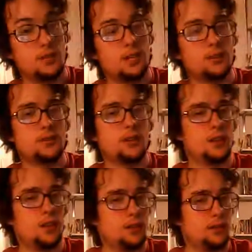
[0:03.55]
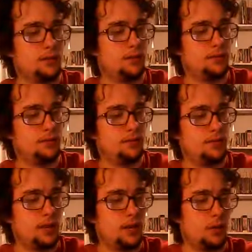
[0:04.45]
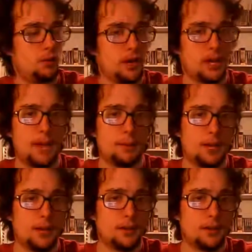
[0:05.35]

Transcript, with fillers: here's another video on gaming.